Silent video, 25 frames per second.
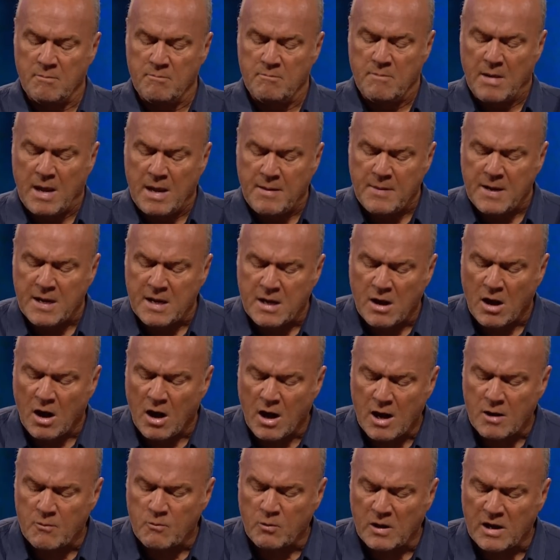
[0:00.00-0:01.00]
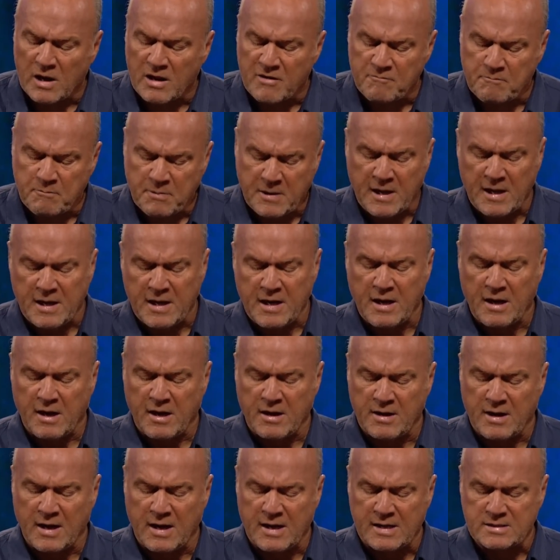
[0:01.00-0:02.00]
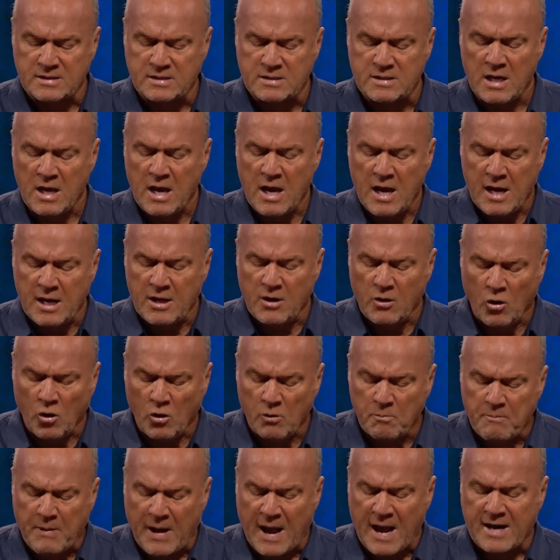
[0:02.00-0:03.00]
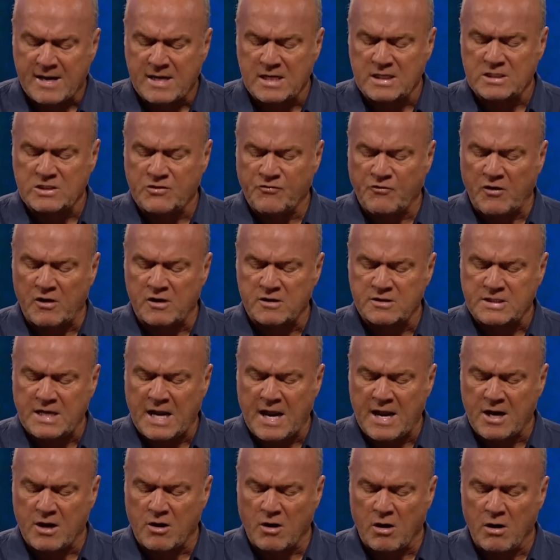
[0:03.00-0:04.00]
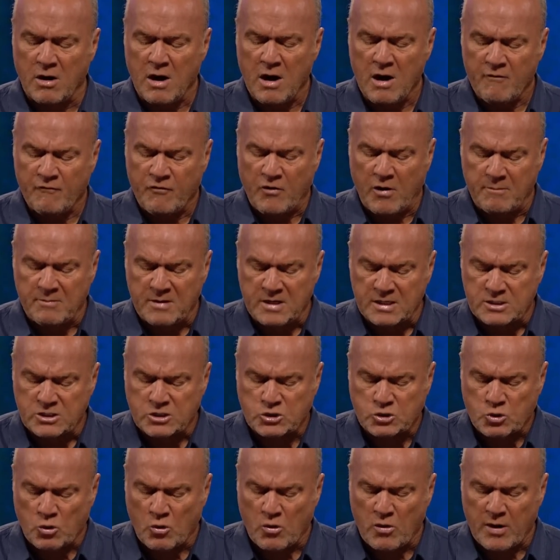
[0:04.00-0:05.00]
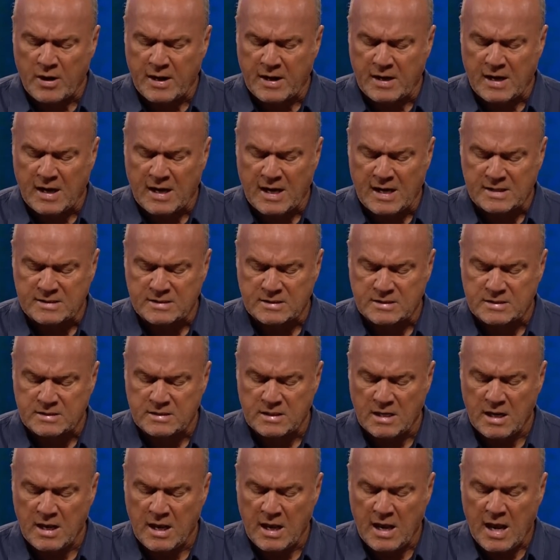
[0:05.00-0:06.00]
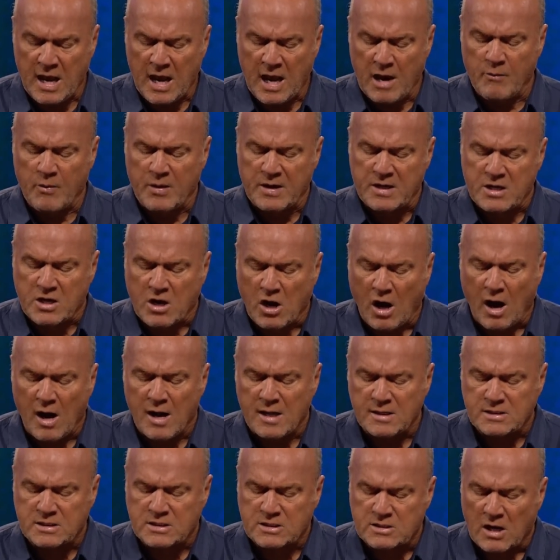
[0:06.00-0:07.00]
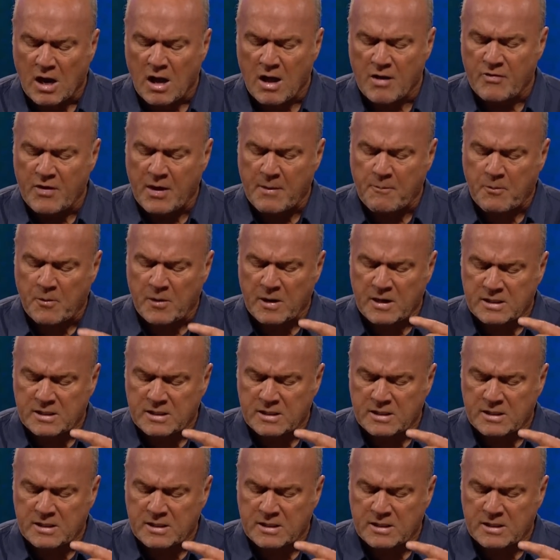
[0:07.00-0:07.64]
Maybe God will have pity on us and hold back his fierce anger from destroying us. And when God saw they put